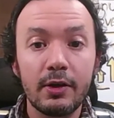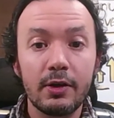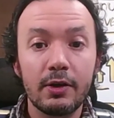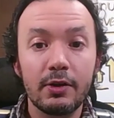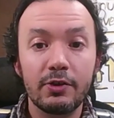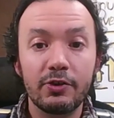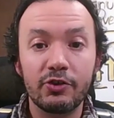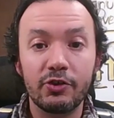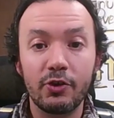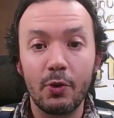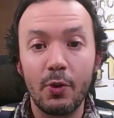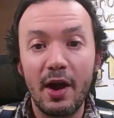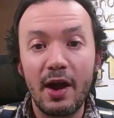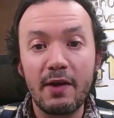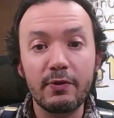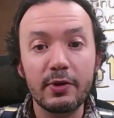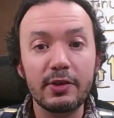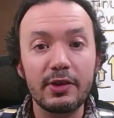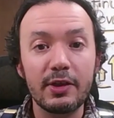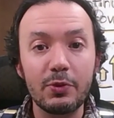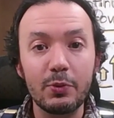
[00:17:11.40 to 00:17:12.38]
So
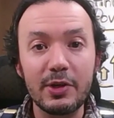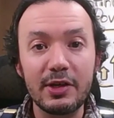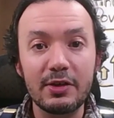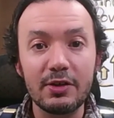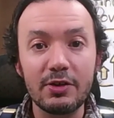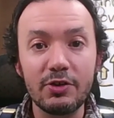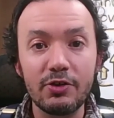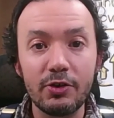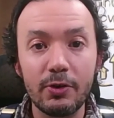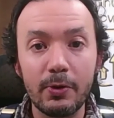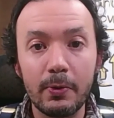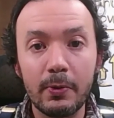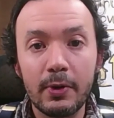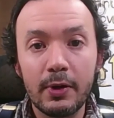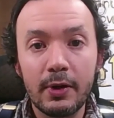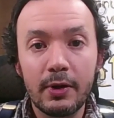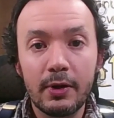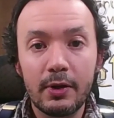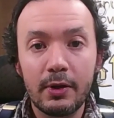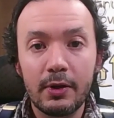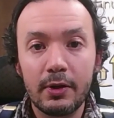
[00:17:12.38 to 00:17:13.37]
everything we can do
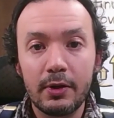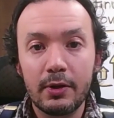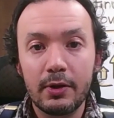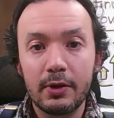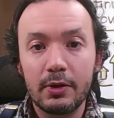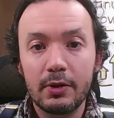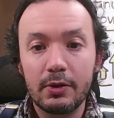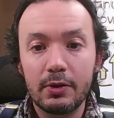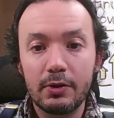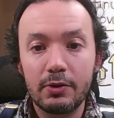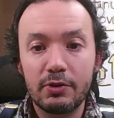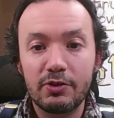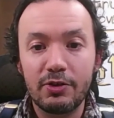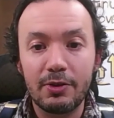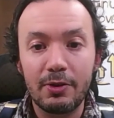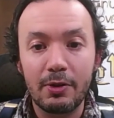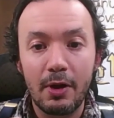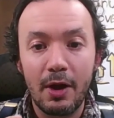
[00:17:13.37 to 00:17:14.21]
to